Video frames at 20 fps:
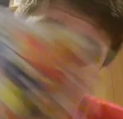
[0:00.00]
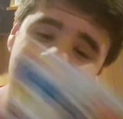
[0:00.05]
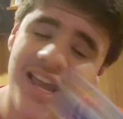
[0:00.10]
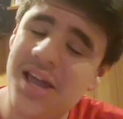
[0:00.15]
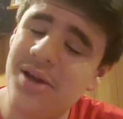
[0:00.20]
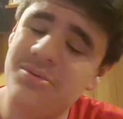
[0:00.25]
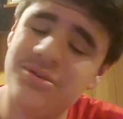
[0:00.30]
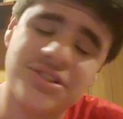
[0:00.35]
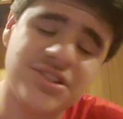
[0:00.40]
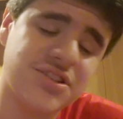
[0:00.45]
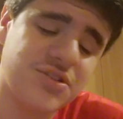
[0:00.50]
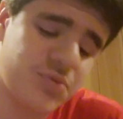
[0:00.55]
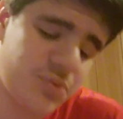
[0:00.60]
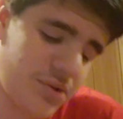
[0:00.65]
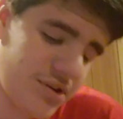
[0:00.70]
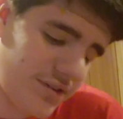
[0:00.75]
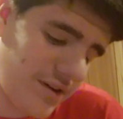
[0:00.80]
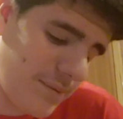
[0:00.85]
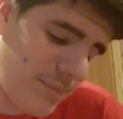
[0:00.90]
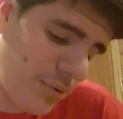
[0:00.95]
It was just
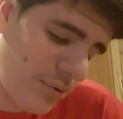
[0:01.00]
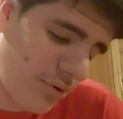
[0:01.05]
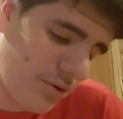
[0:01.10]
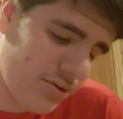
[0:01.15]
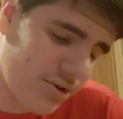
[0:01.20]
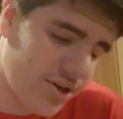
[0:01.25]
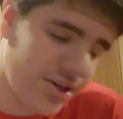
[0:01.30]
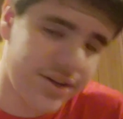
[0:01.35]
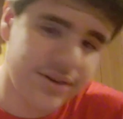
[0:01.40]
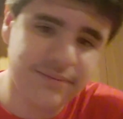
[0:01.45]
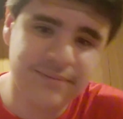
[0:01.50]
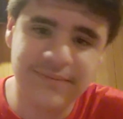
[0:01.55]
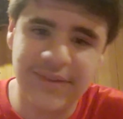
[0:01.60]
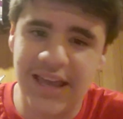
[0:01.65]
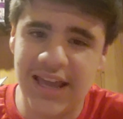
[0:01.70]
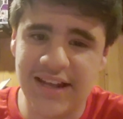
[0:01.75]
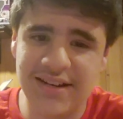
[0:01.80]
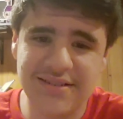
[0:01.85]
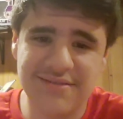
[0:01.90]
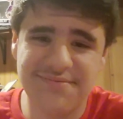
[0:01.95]
really boring
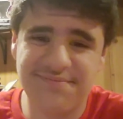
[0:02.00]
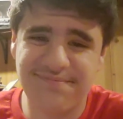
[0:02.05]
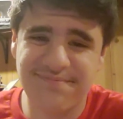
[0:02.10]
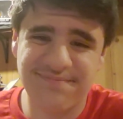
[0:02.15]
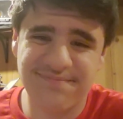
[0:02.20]
and